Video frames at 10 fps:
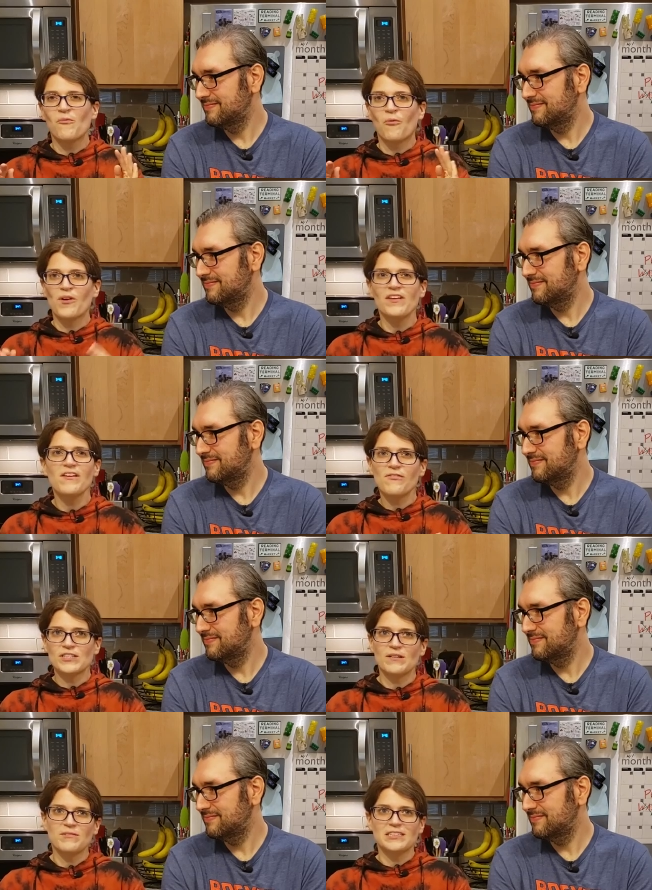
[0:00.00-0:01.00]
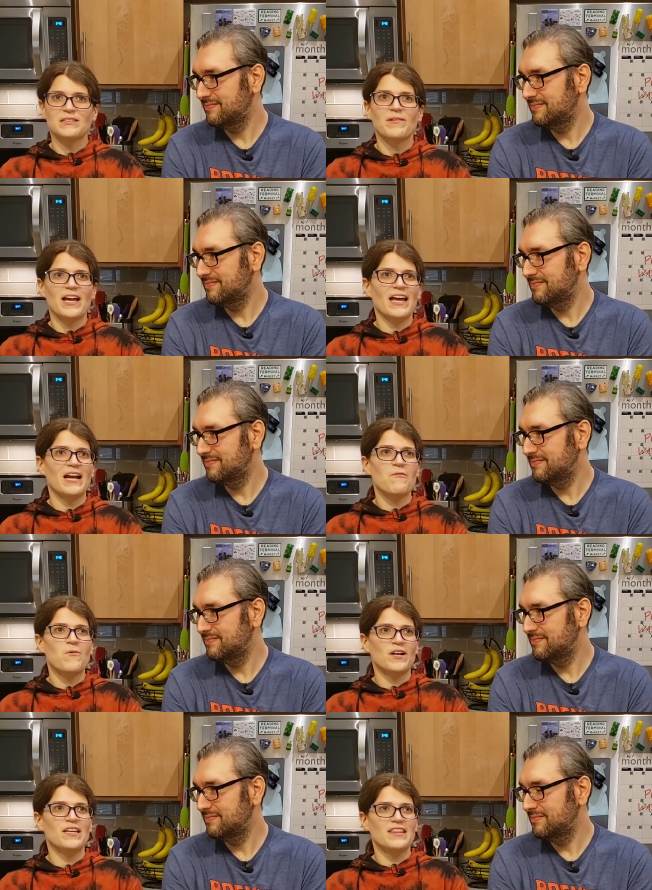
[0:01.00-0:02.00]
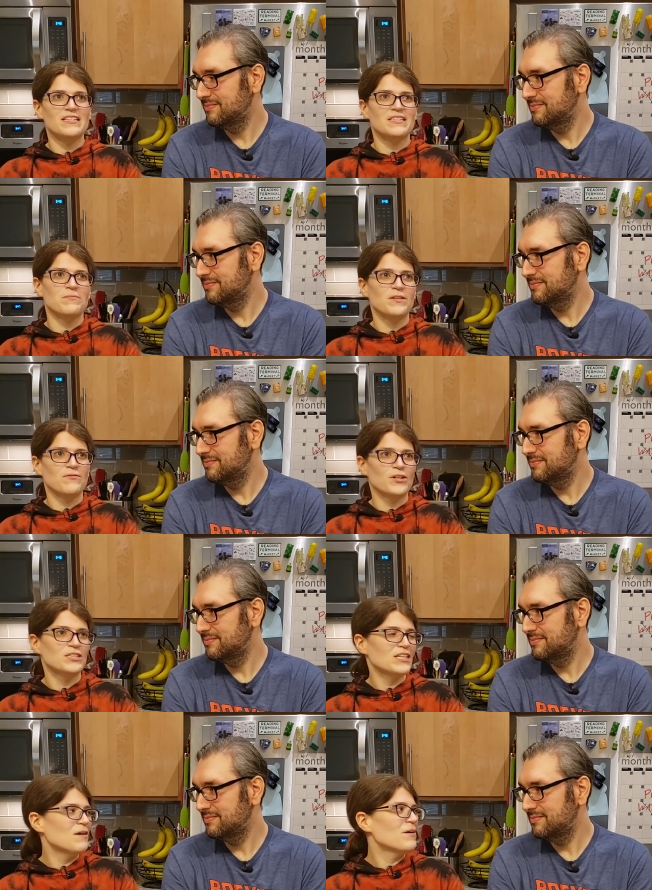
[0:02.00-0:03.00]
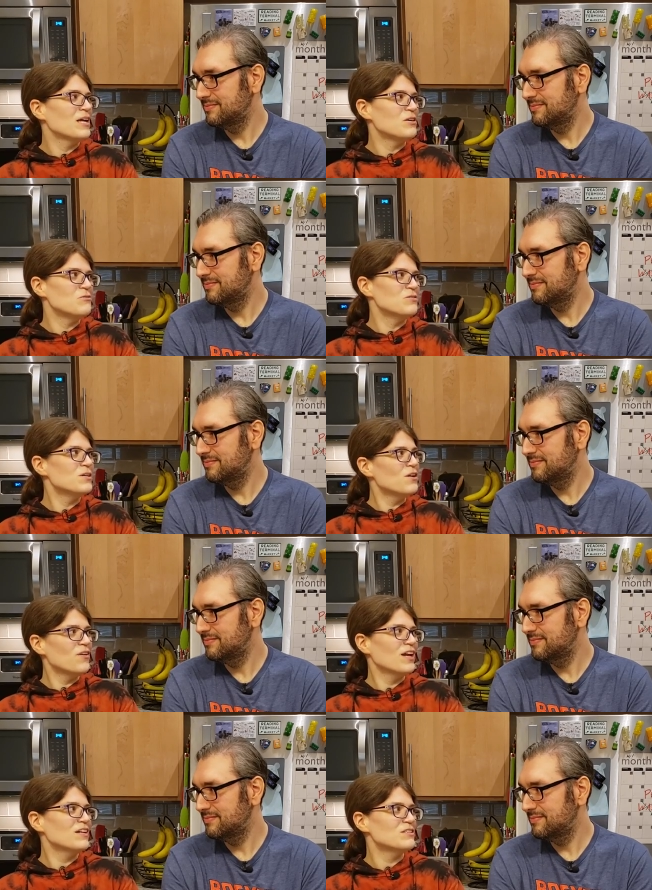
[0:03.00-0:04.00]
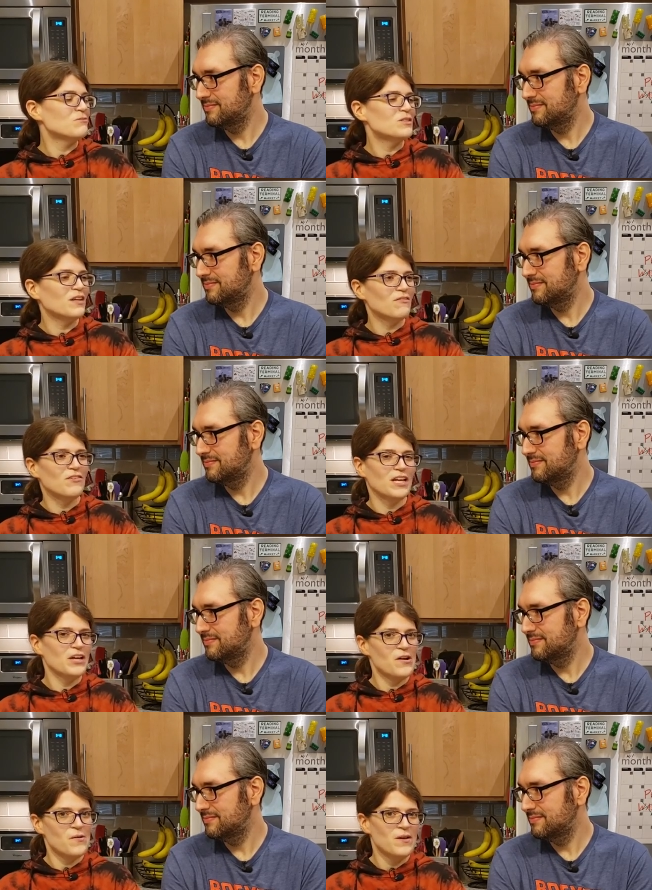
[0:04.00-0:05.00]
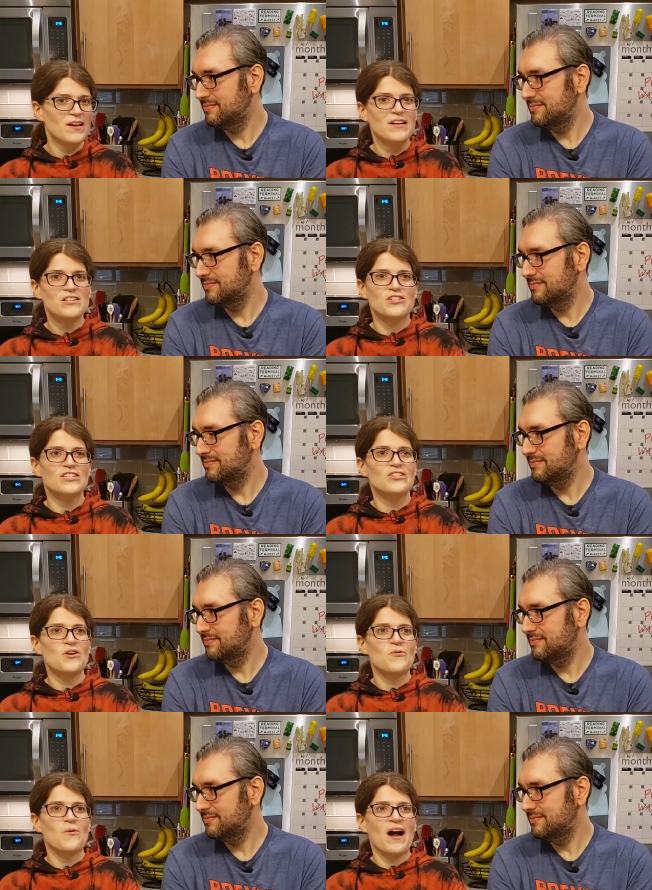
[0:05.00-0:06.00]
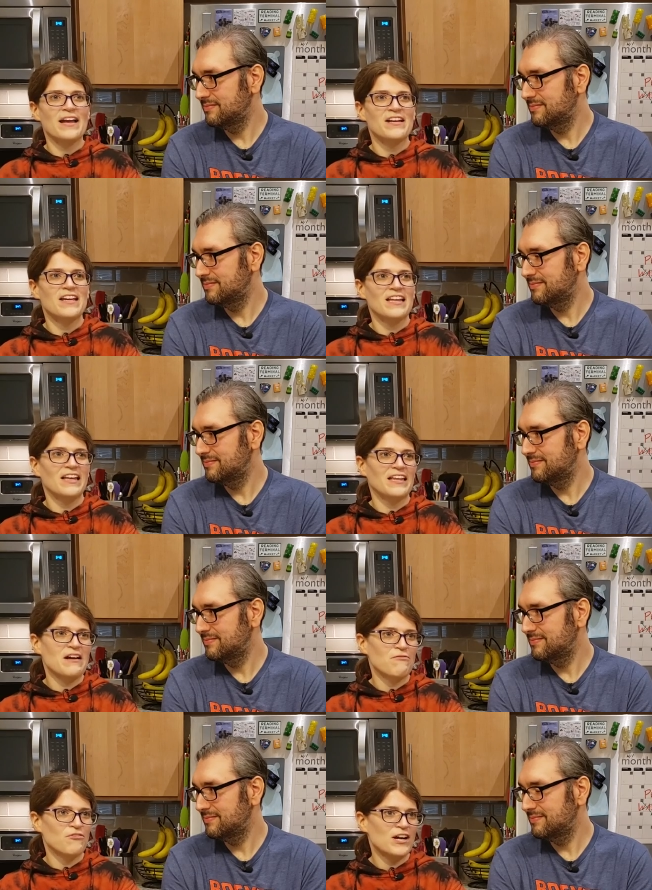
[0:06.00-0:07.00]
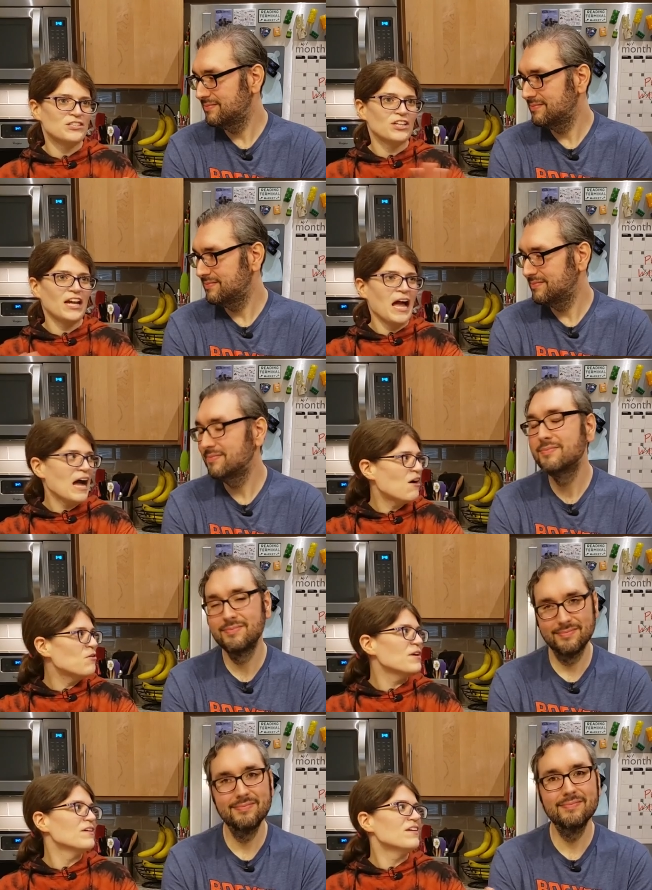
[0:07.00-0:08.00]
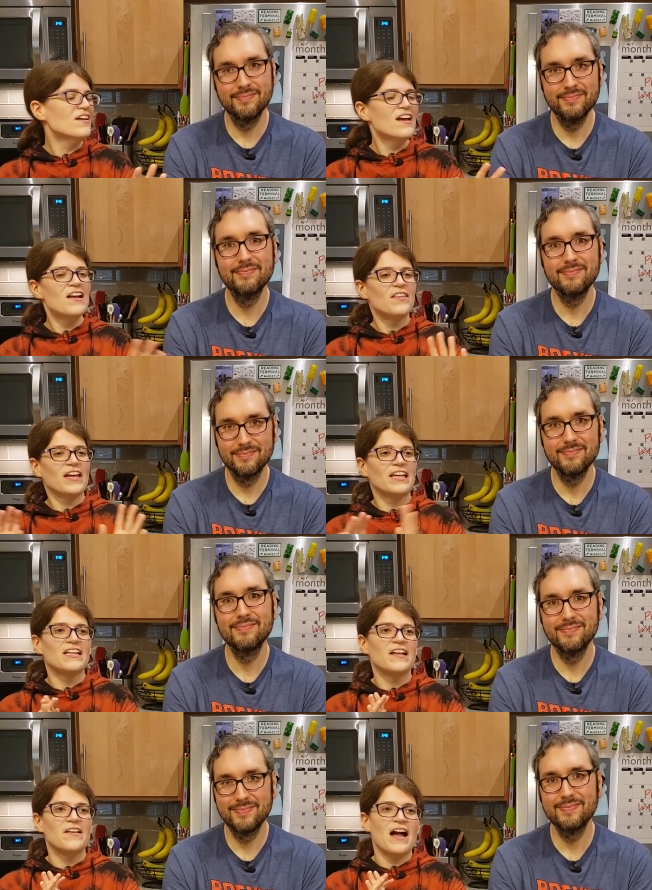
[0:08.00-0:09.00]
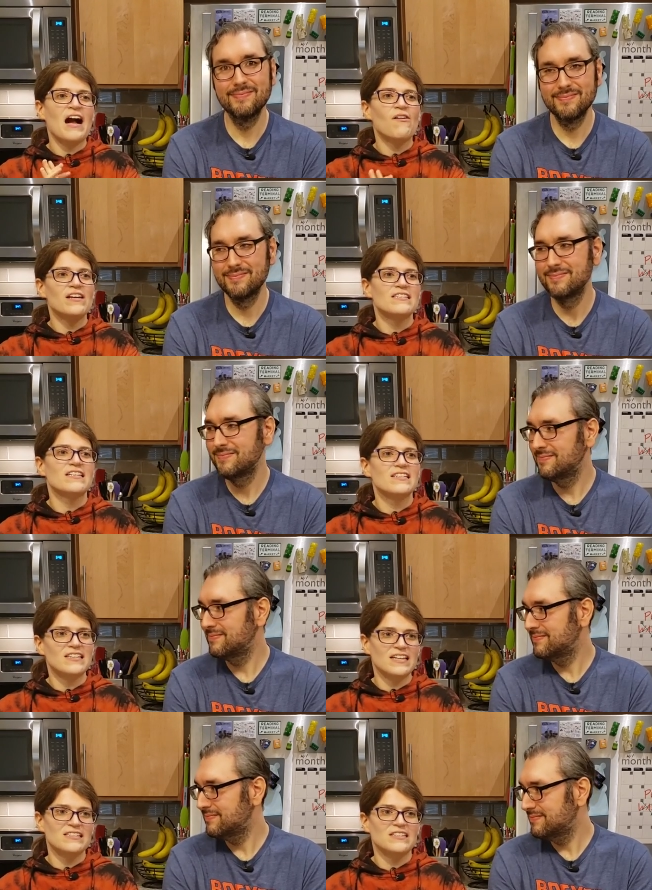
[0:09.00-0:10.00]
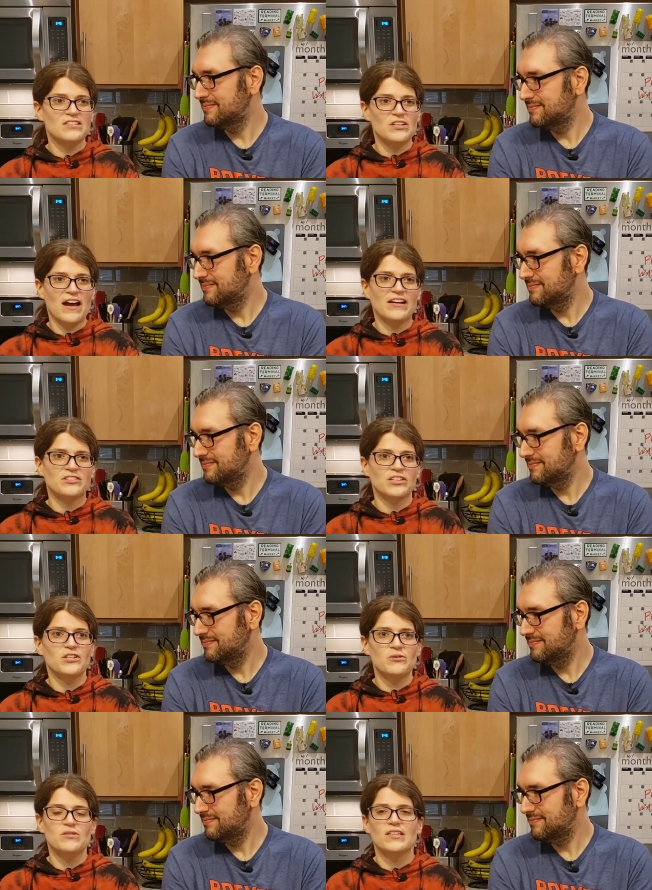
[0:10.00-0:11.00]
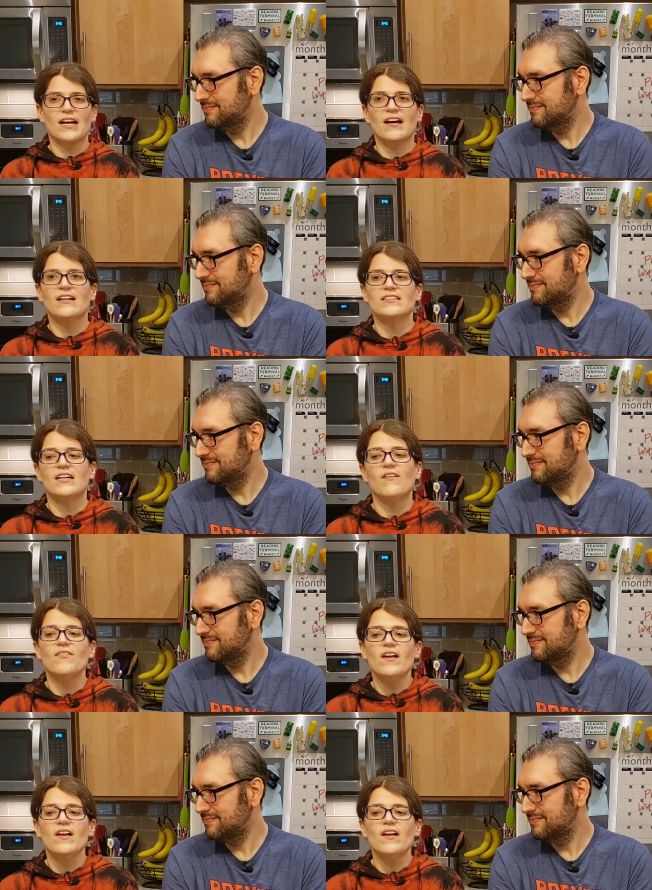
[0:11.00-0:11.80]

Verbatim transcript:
Speaker 1: really for some reason in my head I wanted this to be the first time I used the Yonanas was on the video just so I could get like that fresh like how like how easy is, is it to actually use and that kind of stuff